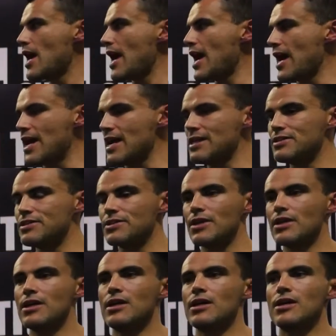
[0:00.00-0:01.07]

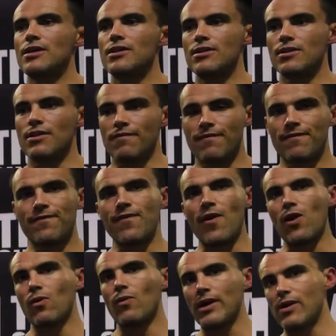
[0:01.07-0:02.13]
and the
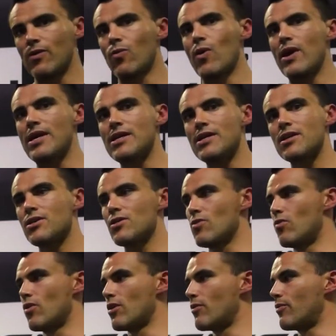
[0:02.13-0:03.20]
following week you
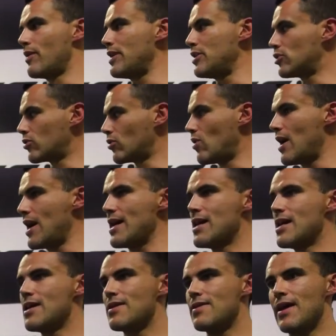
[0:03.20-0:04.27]
want to
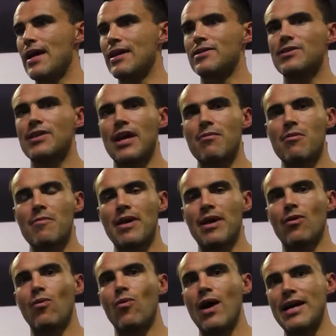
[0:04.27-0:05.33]
retry that same amount
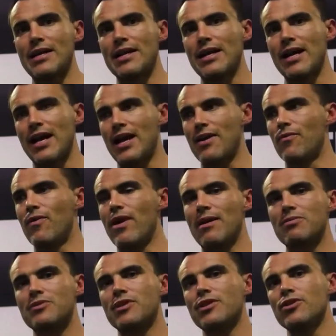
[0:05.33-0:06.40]
of weight and
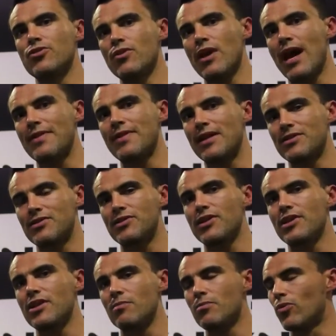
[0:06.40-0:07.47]
reps that you had that
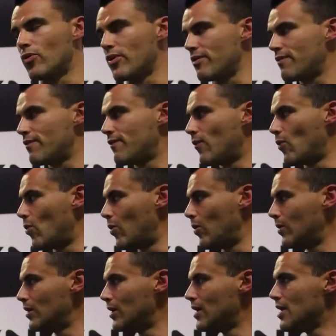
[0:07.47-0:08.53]
sticking point
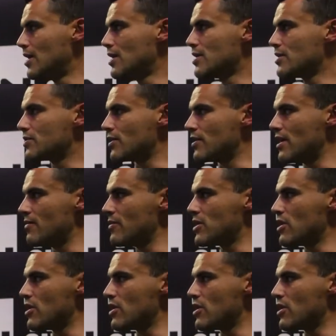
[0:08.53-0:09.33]
for. So there we